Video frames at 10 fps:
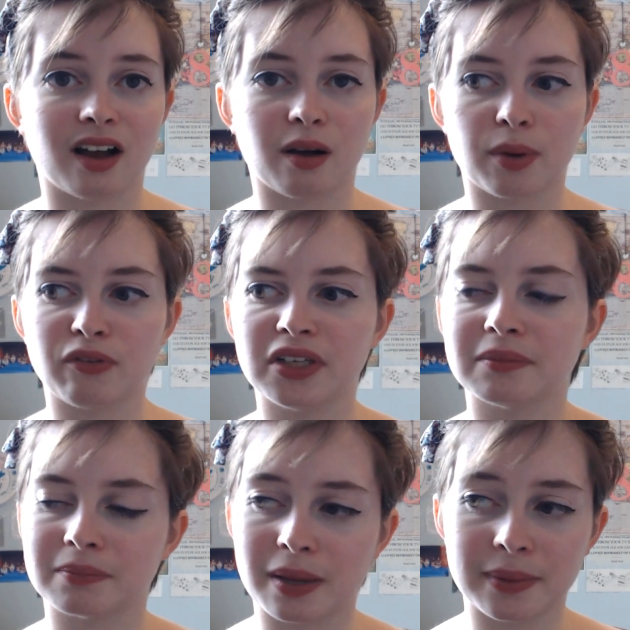I
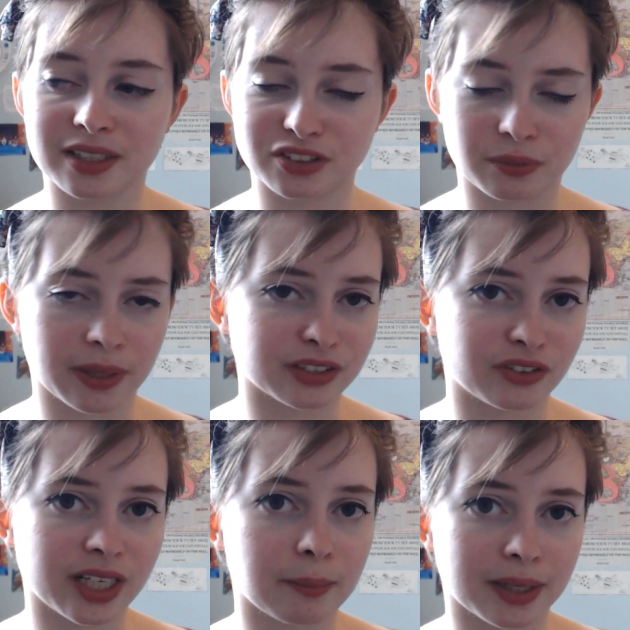think maybe that's the best
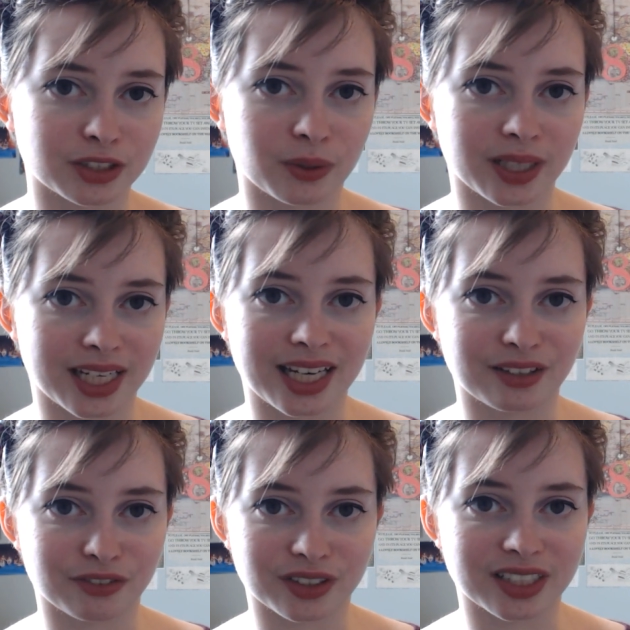thing about doing an
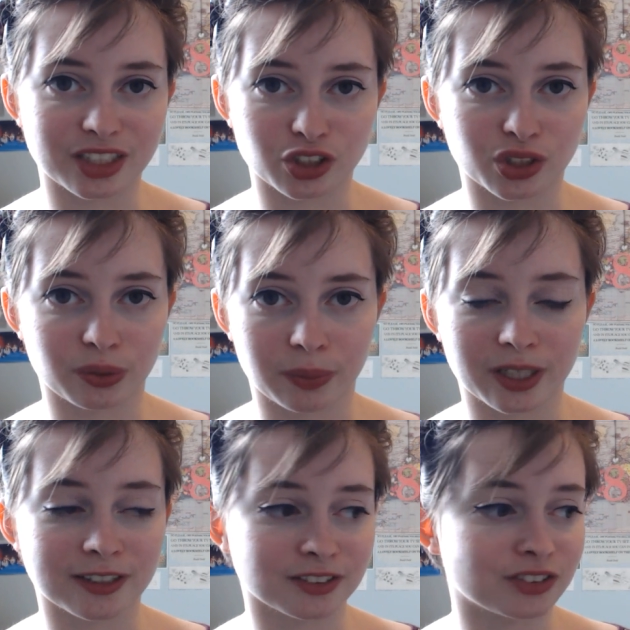A-level in literature,
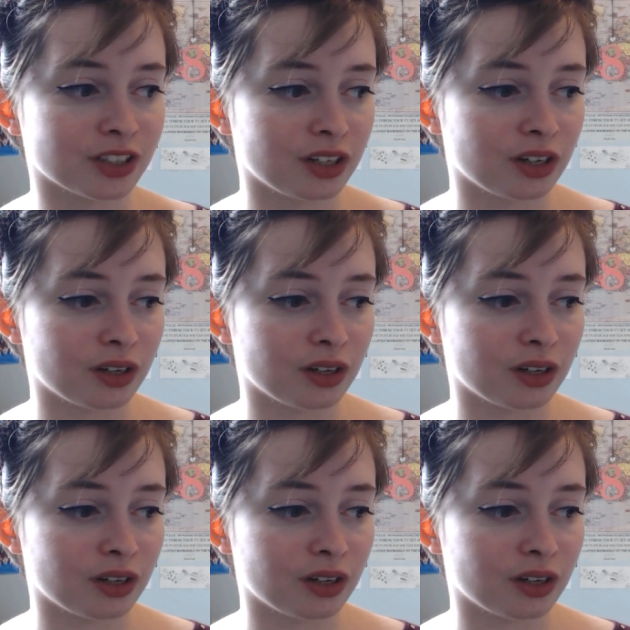because